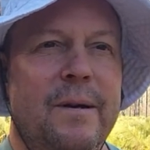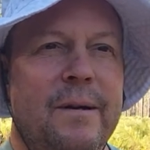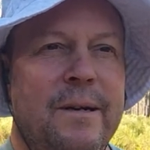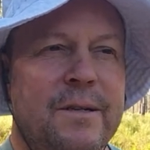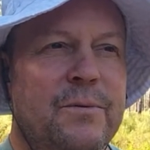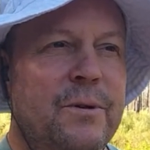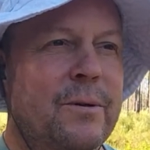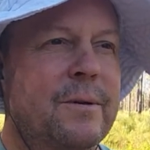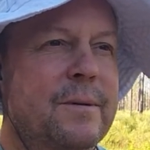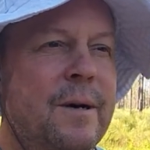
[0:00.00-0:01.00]
Israel
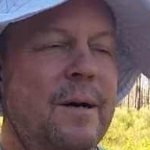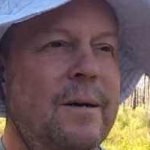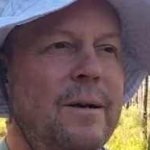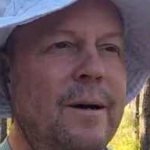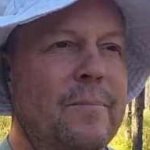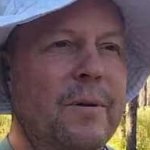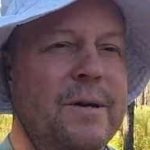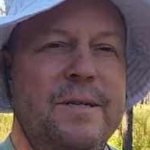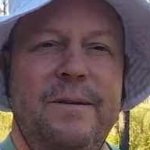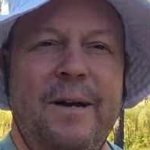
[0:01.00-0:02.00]
a
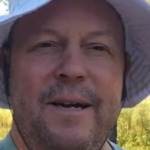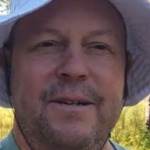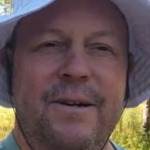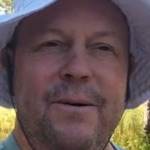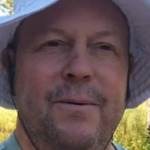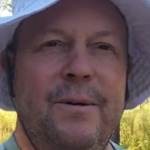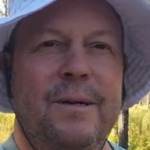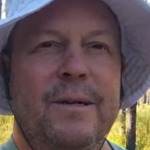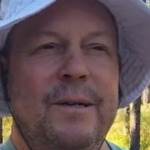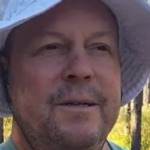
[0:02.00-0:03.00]
place not to go.
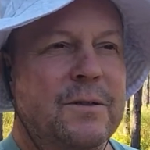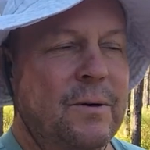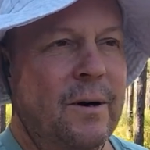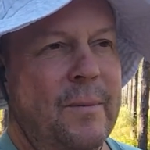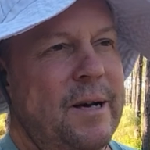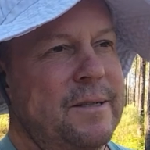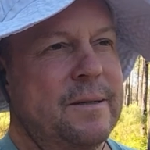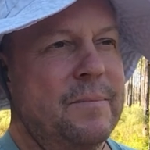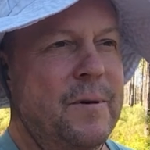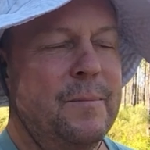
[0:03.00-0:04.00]
So I imagine
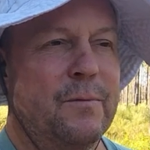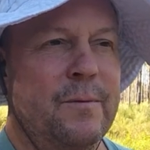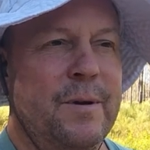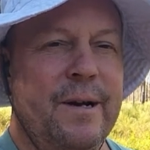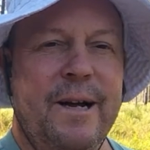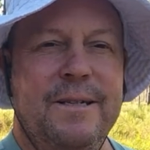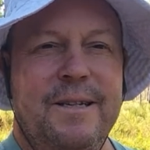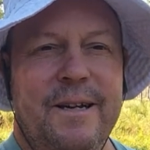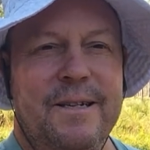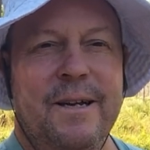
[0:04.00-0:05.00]
that people from the United
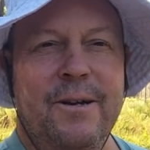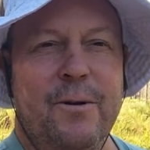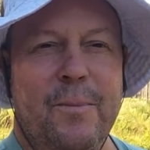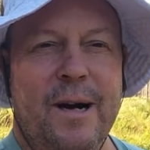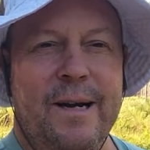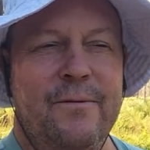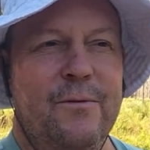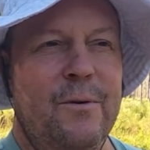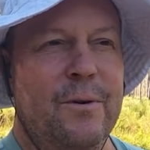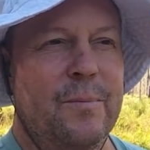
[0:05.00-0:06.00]
States can go back and
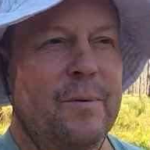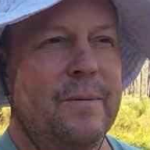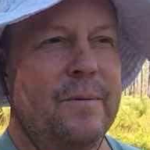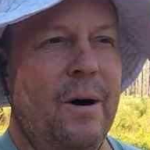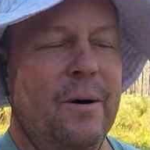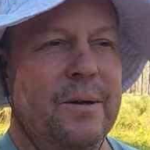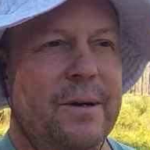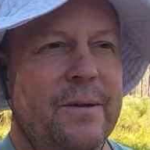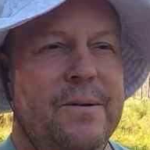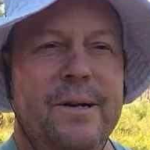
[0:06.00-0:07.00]
forth, but all the
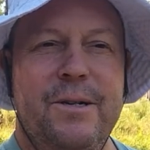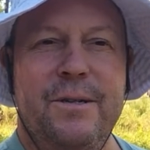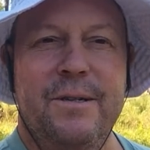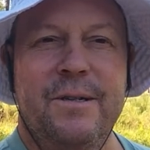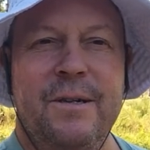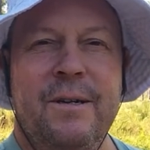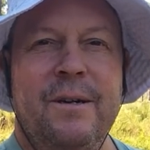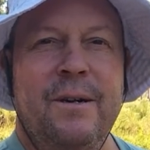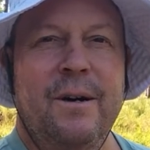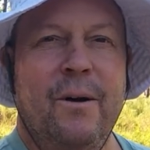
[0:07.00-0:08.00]
other nations
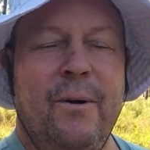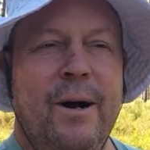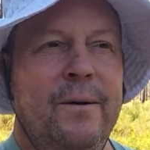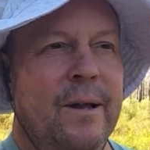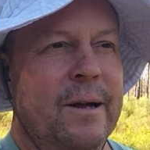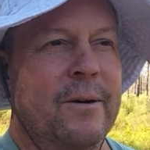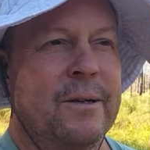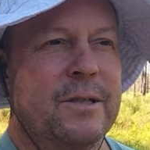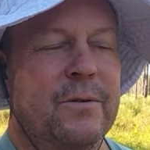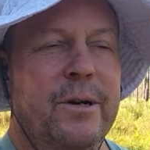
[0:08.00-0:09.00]
around, like
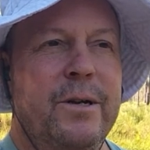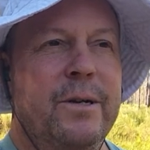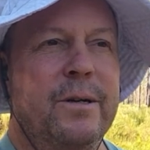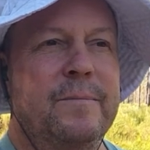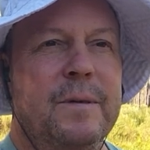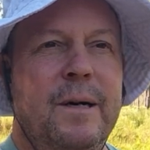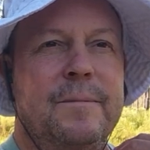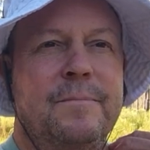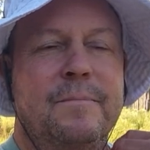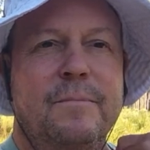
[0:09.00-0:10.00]
Australia,
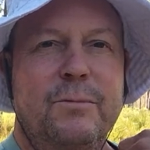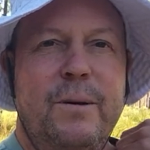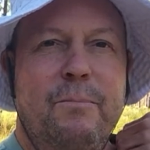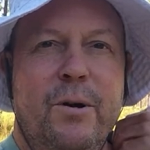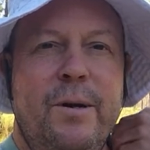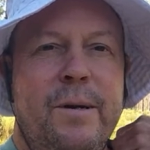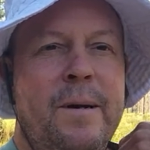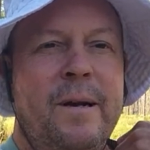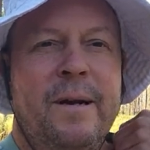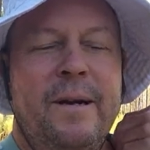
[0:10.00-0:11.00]
Great Britain,
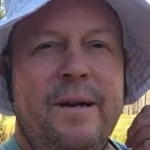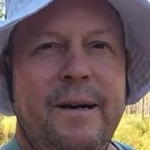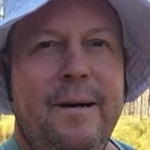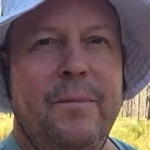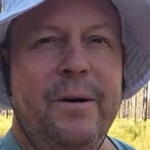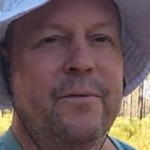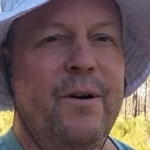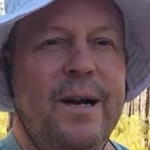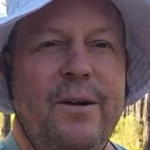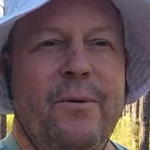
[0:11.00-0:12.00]
they're
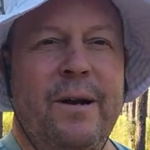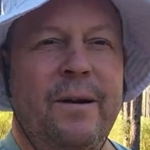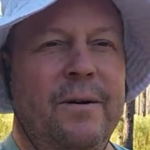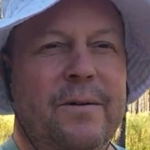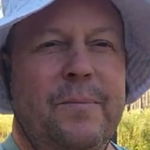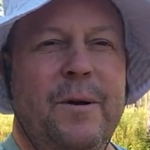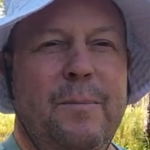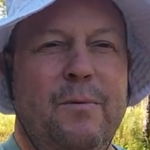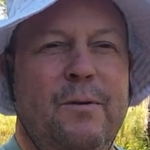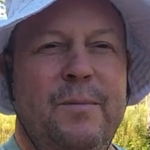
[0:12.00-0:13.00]
evacuating all their people from